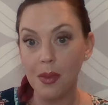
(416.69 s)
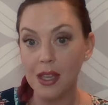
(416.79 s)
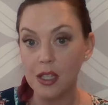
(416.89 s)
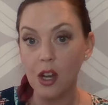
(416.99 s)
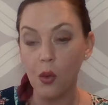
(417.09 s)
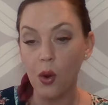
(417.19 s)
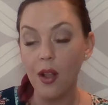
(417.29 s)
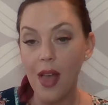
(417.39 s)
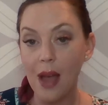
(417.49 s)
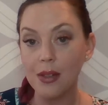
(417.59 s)
Because, we're
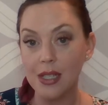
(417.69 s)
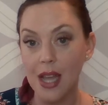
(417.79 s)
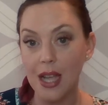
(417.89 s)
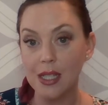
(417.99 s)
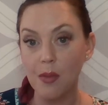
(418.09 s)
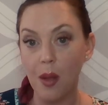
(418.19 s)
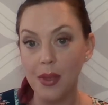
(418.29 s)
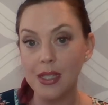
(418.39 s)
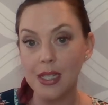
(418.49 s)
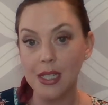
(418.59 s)
allowed to sign small
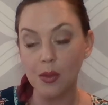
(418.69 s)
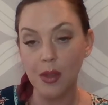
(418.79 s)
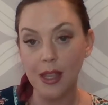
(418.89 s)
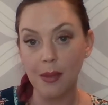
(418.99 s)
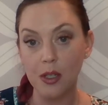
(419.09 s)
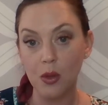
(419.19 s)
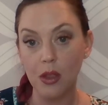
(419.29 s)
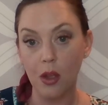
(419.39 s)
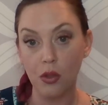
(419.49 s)
businesses with up to